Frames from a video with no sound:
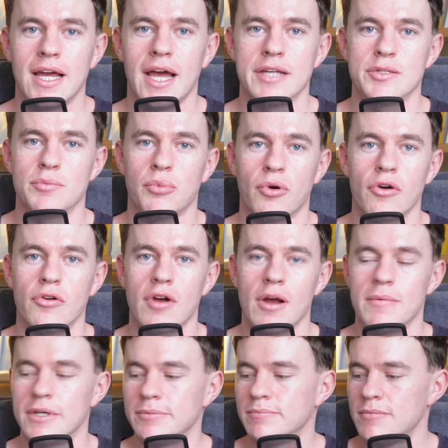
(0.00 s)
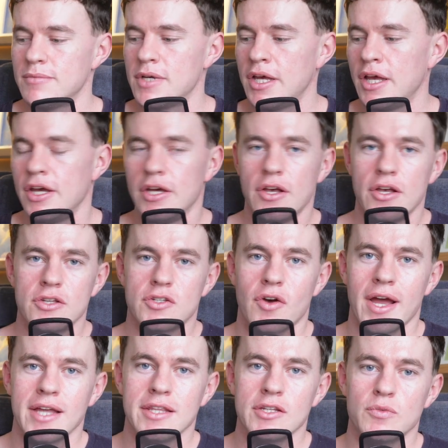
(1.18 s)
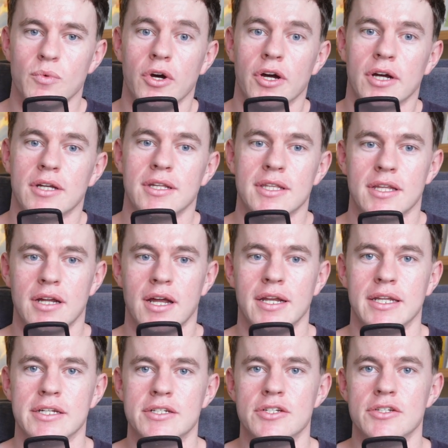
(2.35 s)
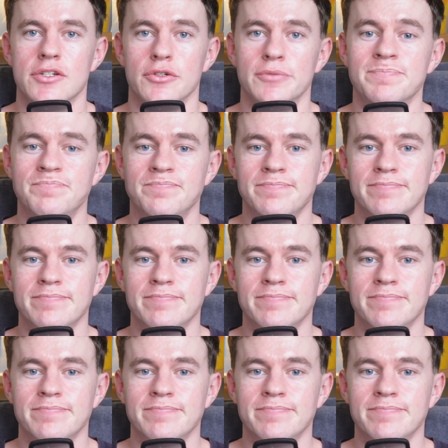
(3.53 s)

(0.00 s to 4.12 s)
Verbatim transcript: as a programmer. So I had this work that I needed to do,